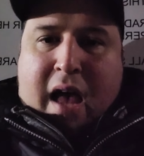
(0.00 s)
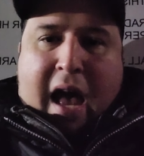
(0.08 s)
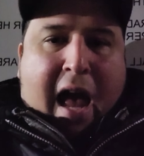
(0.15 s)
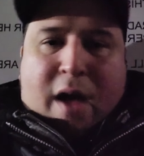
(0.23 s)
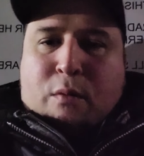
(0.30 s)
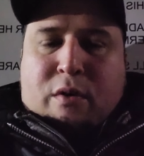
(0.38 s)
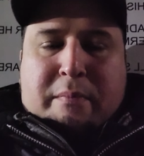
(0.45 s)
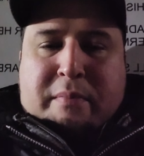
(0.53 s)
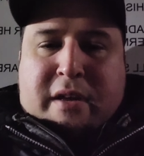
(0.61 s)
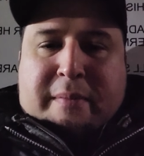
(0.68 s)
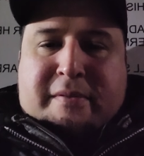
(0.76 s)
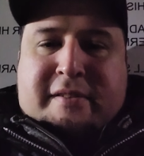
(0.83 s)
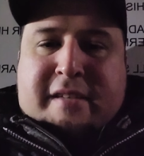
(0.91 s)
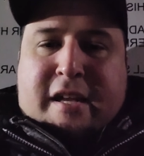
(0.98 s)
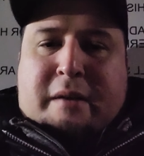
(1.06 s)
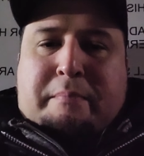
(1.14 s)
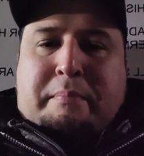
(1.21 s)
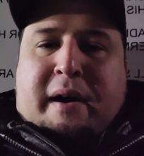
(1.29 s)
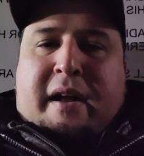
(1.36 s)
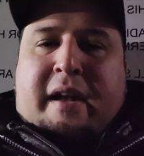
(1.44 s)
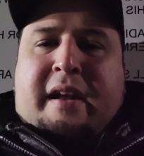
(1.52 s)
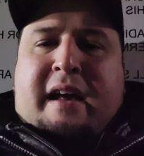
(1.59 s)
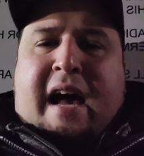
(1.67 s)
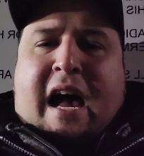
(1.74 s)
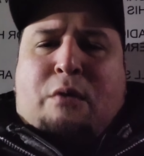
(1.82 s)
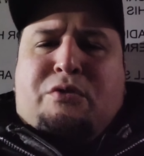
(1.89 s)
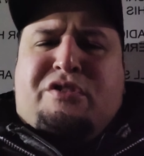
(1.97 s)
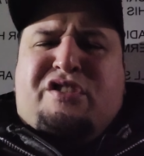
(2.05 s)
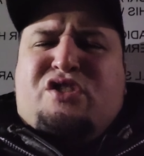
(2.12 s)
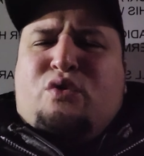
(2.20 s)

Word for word: I wouldn't be upset about it. I would just